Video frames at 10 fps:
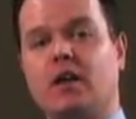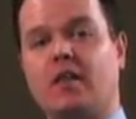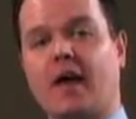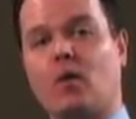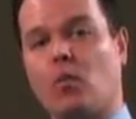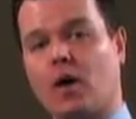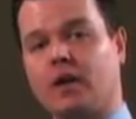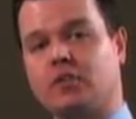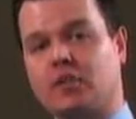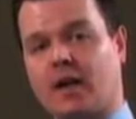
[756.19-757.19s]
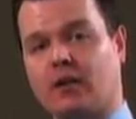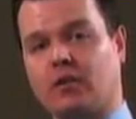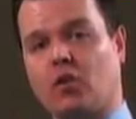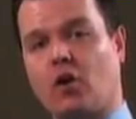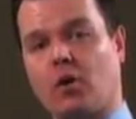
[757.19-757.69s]
that one
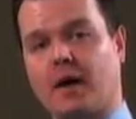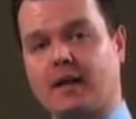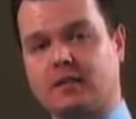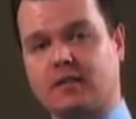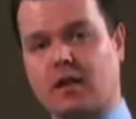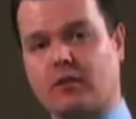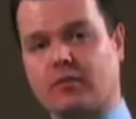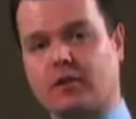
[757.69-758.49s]
channel all by itself.